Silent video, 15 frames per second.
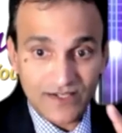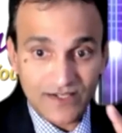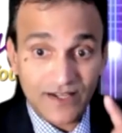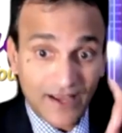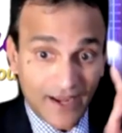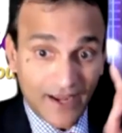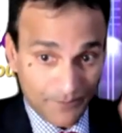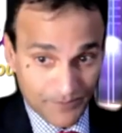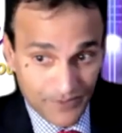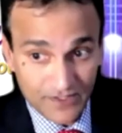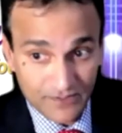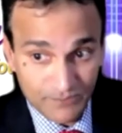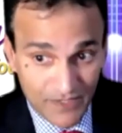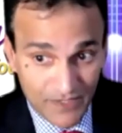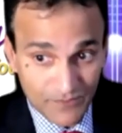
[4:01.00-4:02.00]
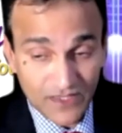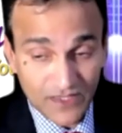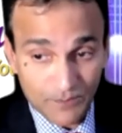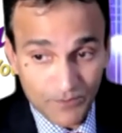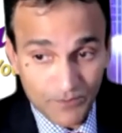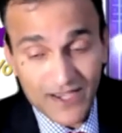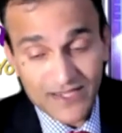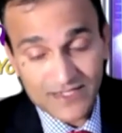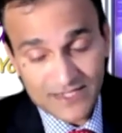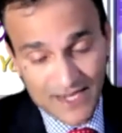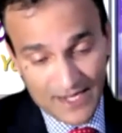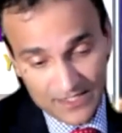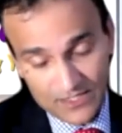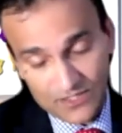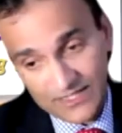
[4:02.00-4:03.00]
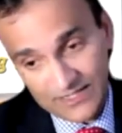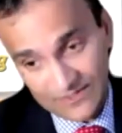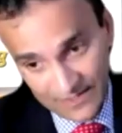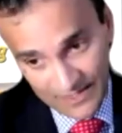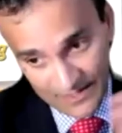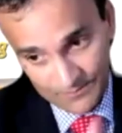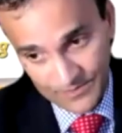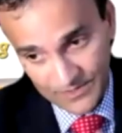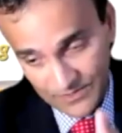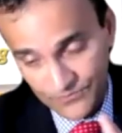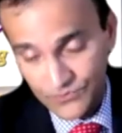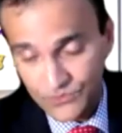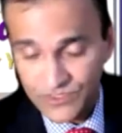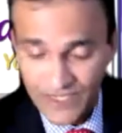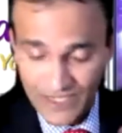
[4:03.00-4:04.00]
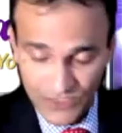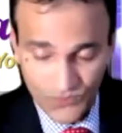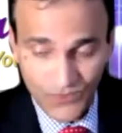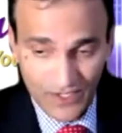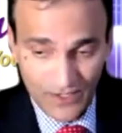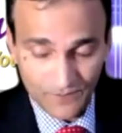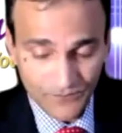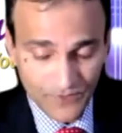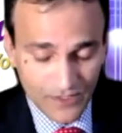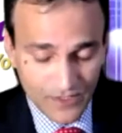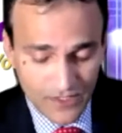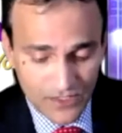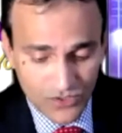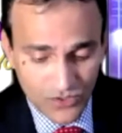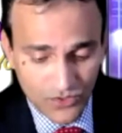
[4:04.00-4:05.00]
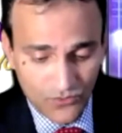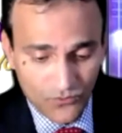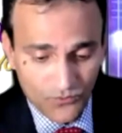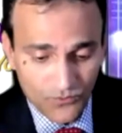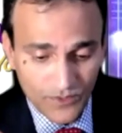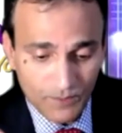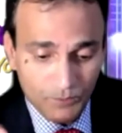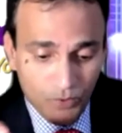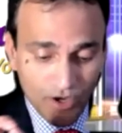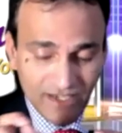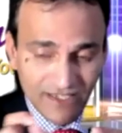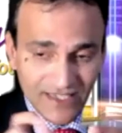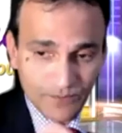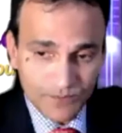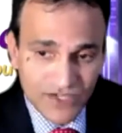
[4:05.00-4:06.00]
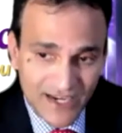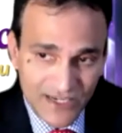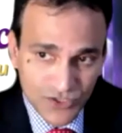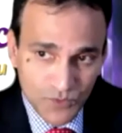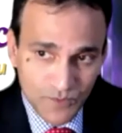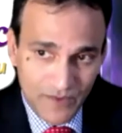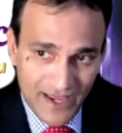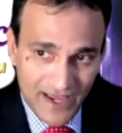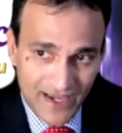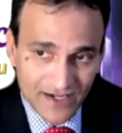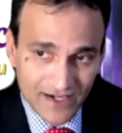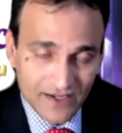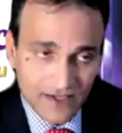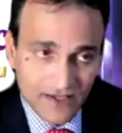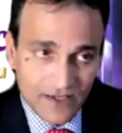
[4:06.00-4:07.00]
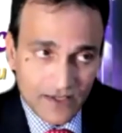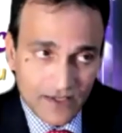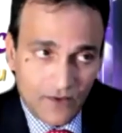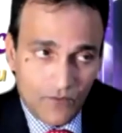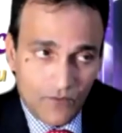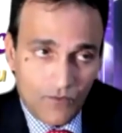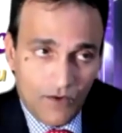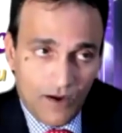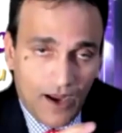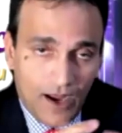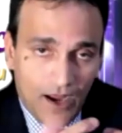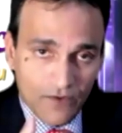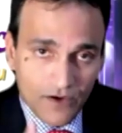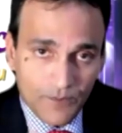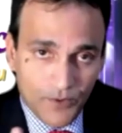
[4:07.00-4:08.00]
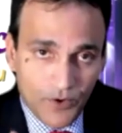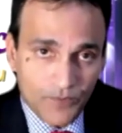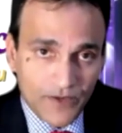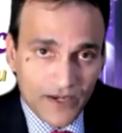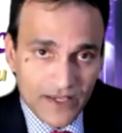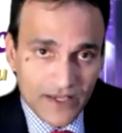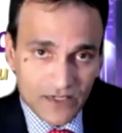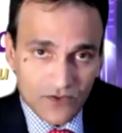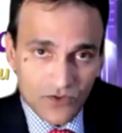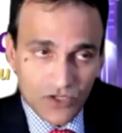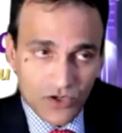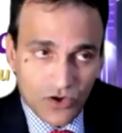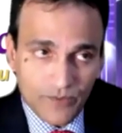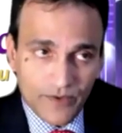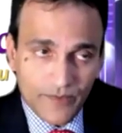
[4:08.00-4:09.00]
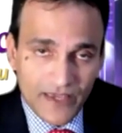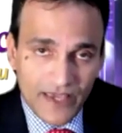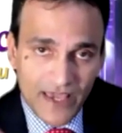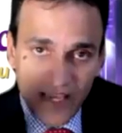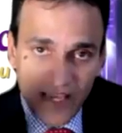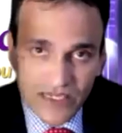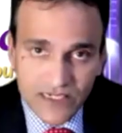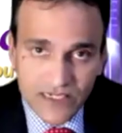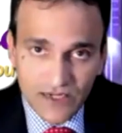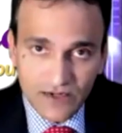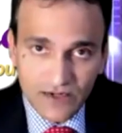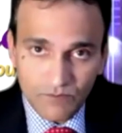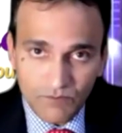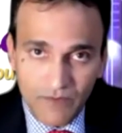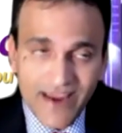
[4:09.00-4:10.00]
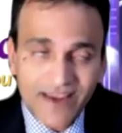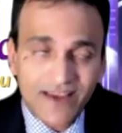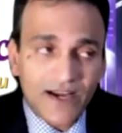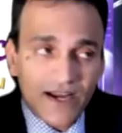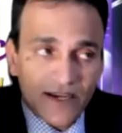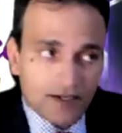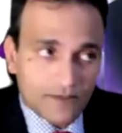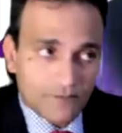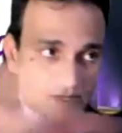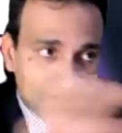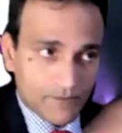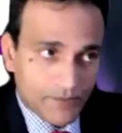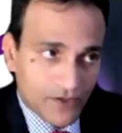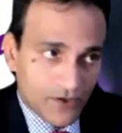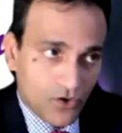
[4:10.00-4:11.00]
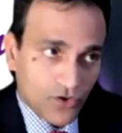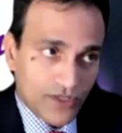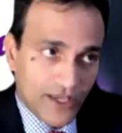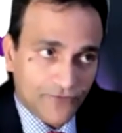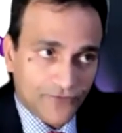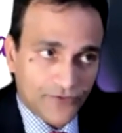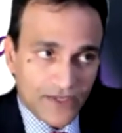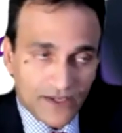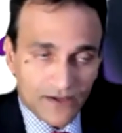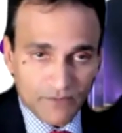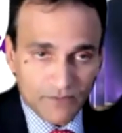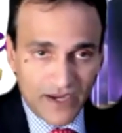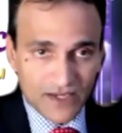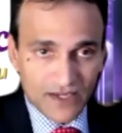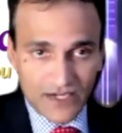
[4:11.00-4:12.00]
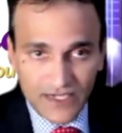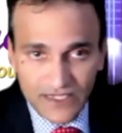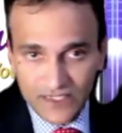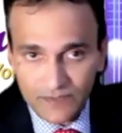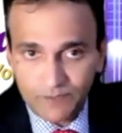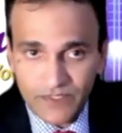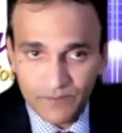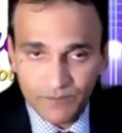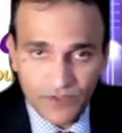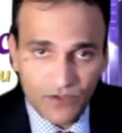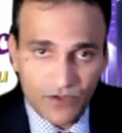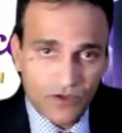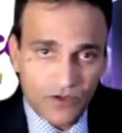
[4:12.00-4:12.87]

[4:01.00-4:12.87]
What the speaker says: happened maybe in the past, and that will happen in the future as well. So the point I'm trying to make, our population, maybe Asian migrated people or the African migrated people or,